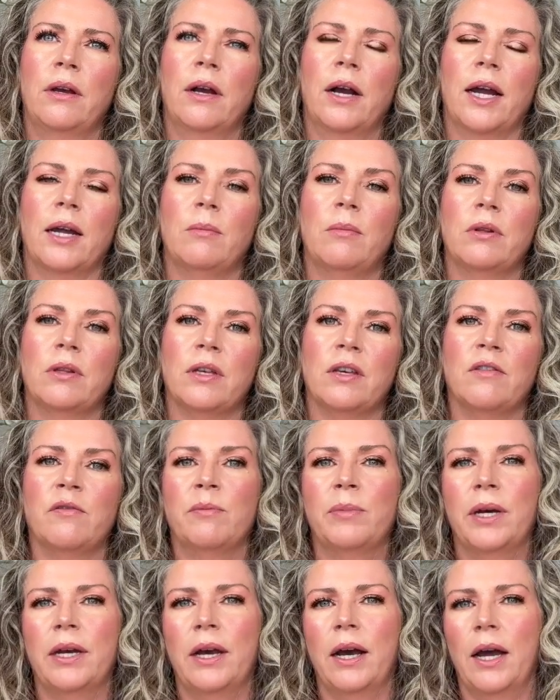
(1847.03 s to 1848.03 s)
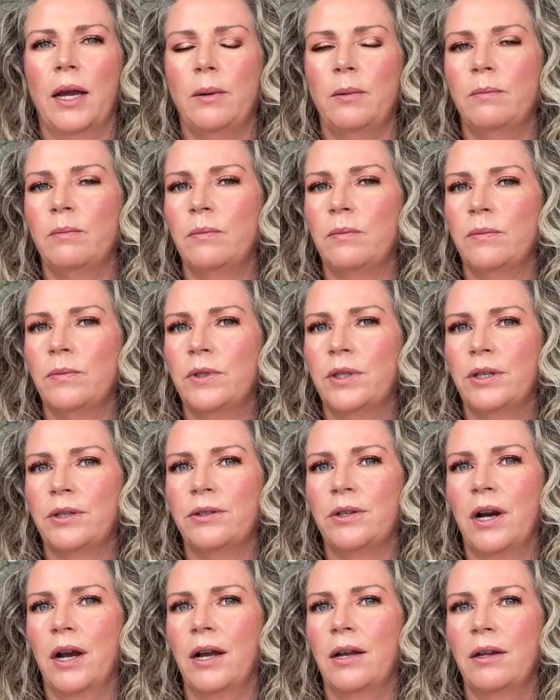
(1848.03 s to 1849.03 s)
I believe, but I'm they're
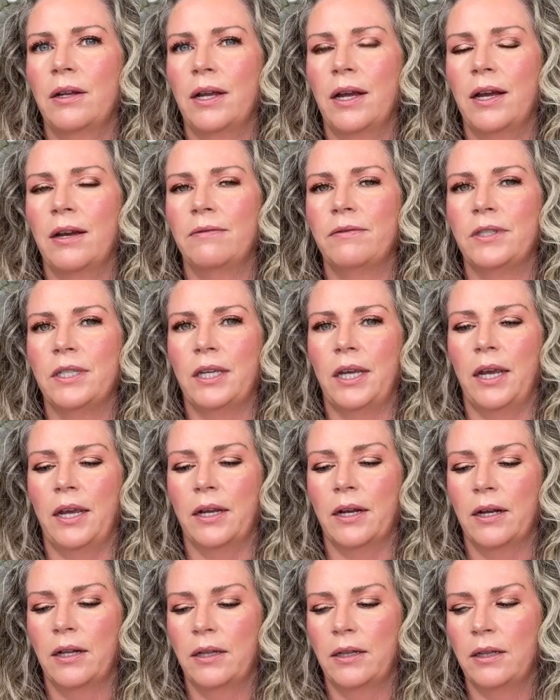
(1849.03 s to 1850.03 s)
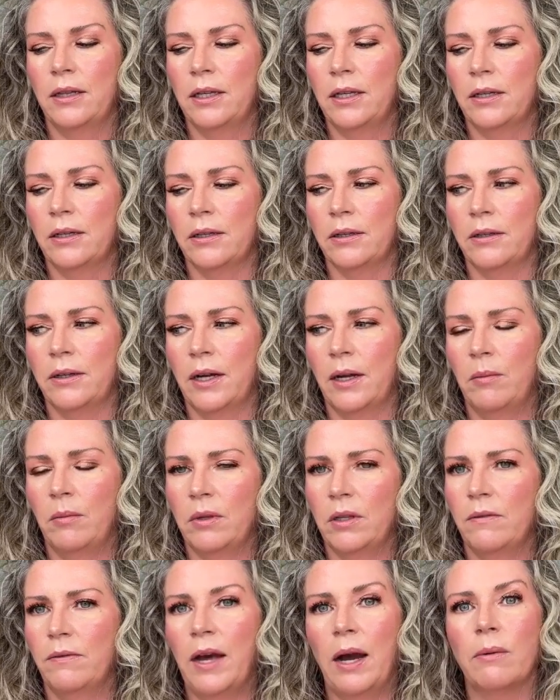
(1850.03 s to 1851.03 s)
not FDA cleared. I
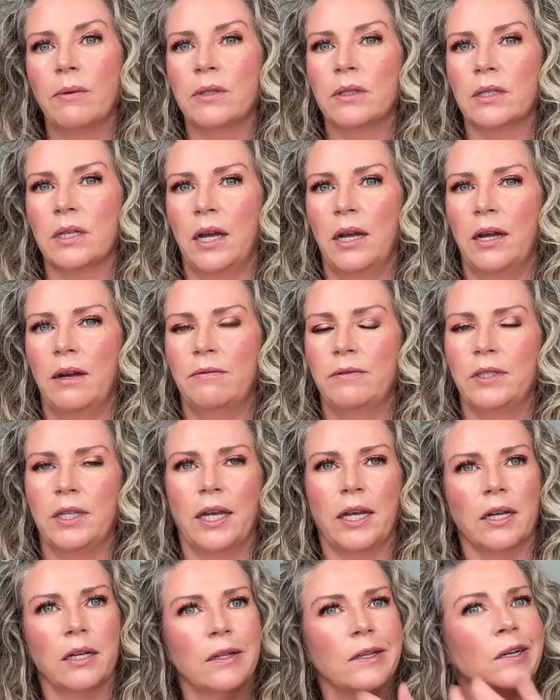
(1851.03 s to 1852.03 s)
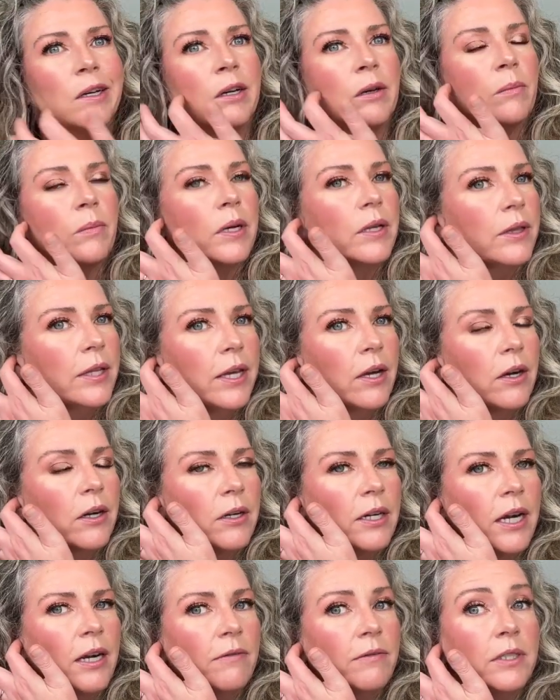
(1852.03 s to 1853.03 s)
believe that one's not FDA cleared, but they
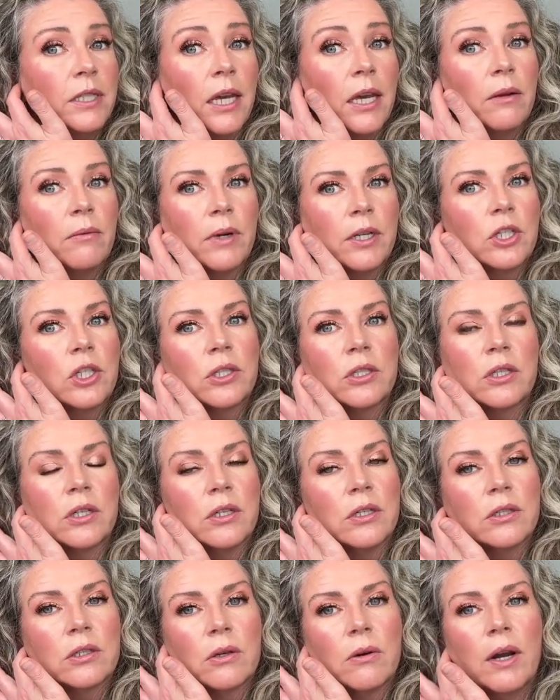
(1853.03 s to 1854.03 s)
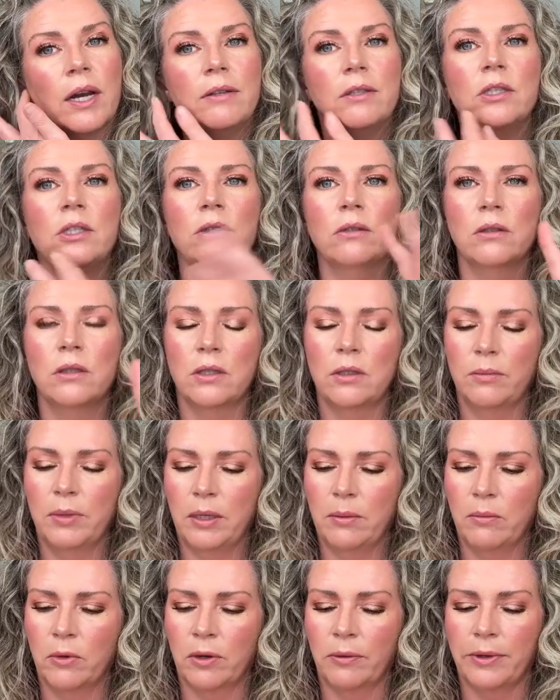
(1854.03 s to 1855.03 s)
are FDA registered. So I had to do a little
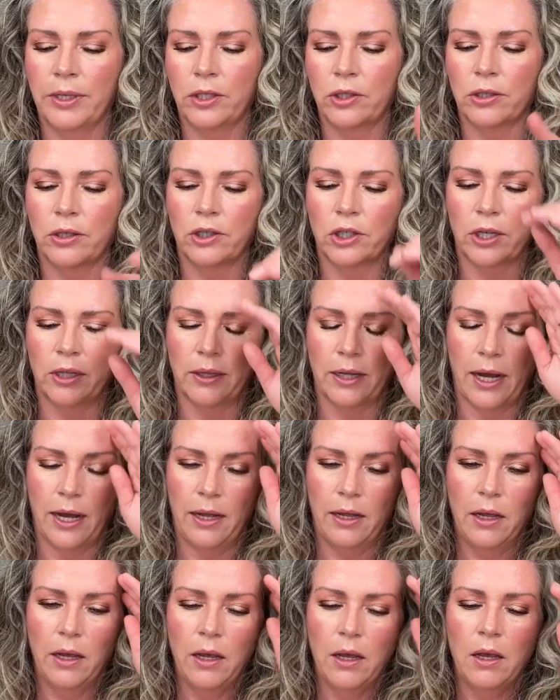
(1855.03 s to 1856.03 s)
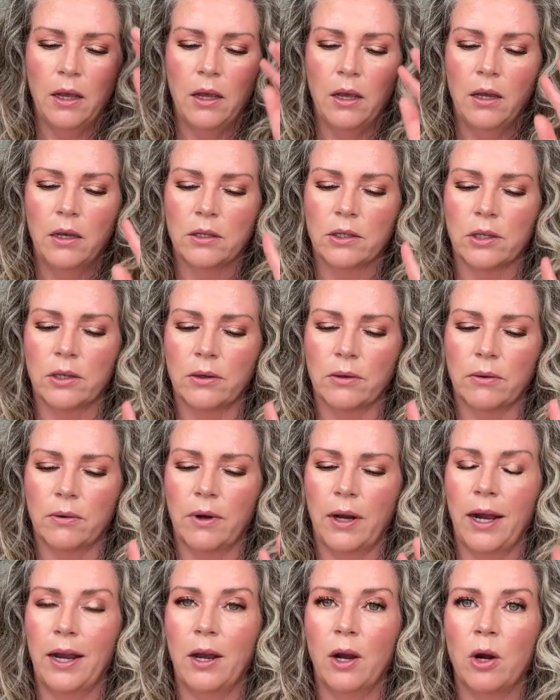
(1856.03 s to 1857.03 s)
bit more research on that. So
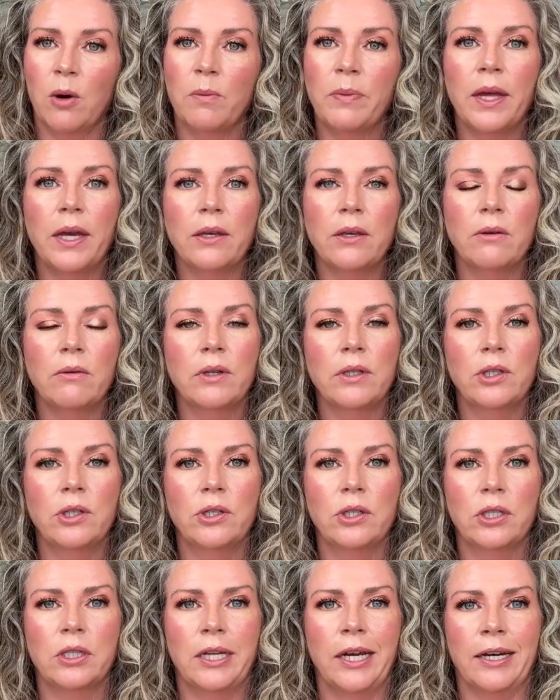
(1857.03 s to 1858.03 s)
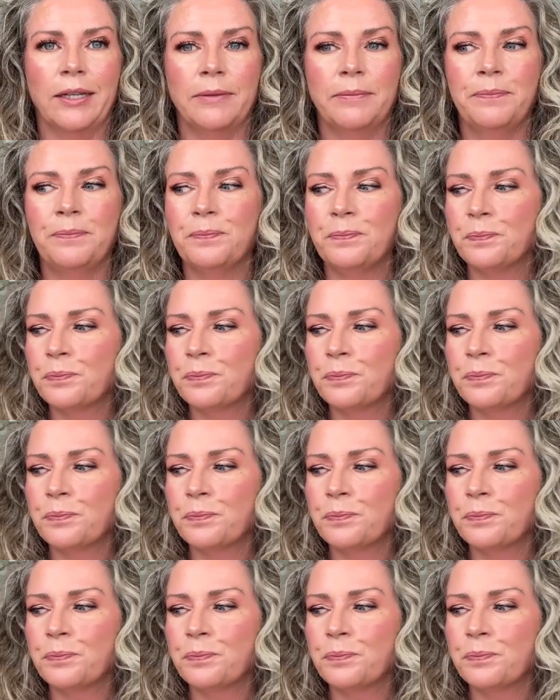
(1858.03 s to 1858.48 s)
I hope that you understand.